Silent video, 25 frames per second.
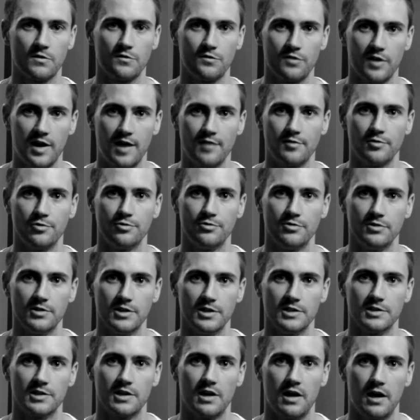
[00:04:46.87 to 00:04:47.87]
500
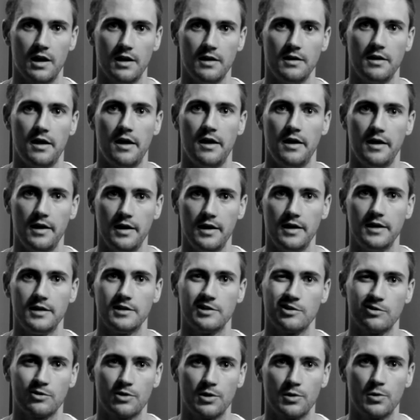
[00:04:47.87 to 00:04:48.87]
is uh,
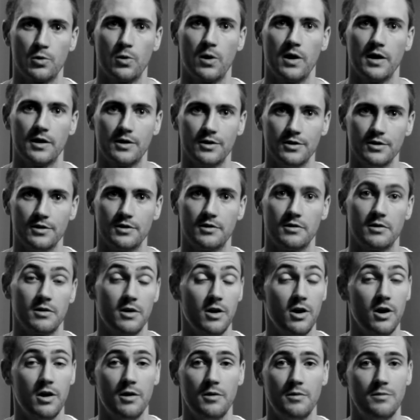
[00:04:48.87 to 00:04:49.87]
is looking quite good,
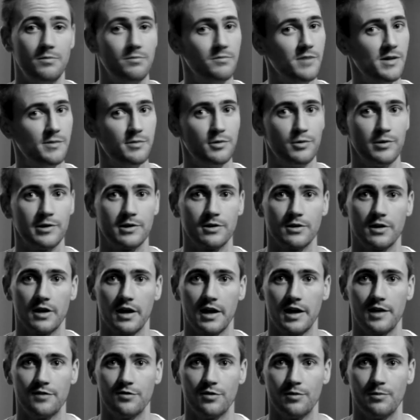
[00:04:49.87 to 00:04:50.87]
or maybe we could
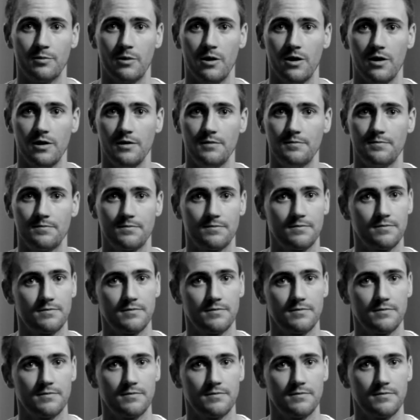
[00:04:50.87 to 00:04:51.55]
get even more.